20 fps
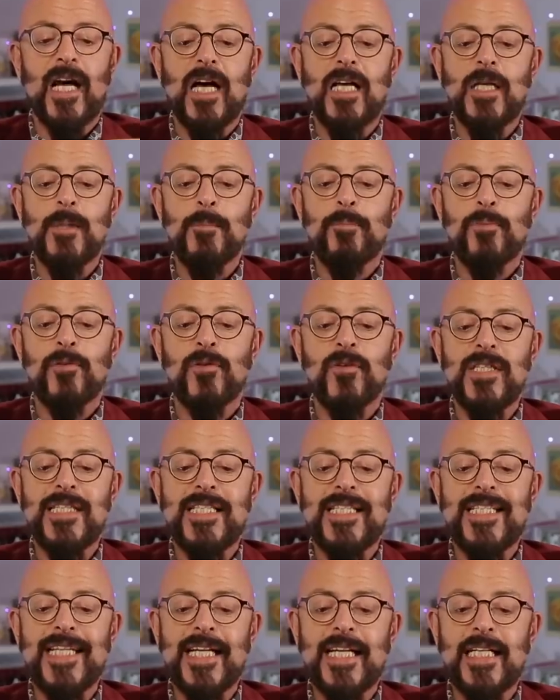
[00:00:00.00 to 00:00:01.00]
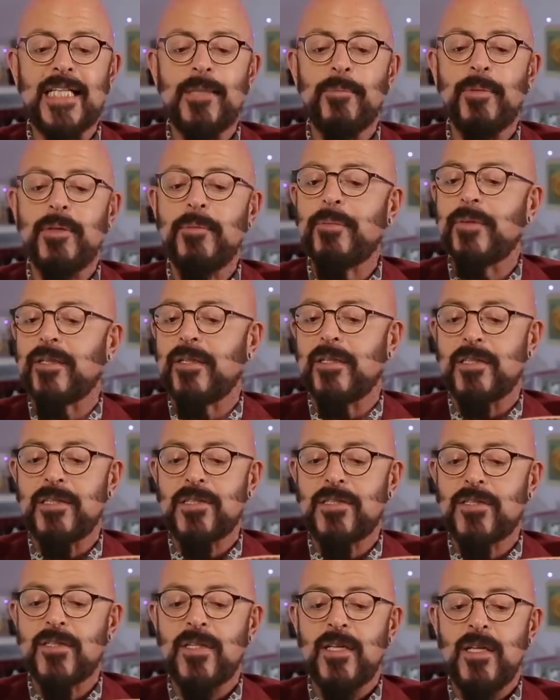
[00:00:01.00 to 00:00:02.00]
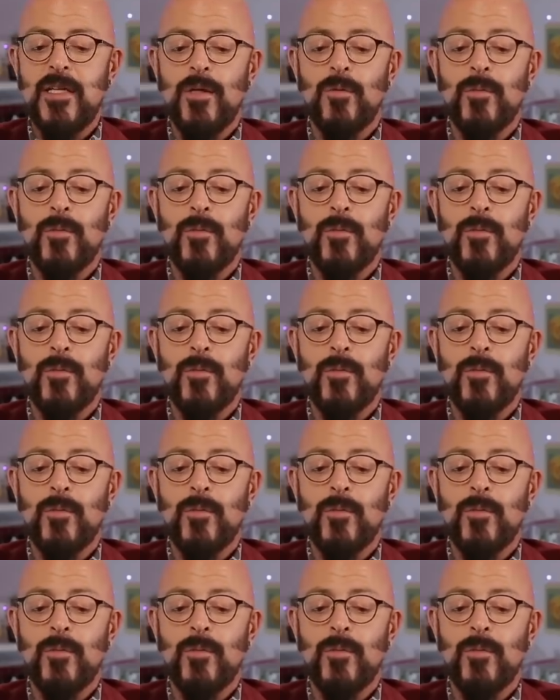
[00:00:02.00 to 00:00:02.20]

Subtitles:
unpredictable bursts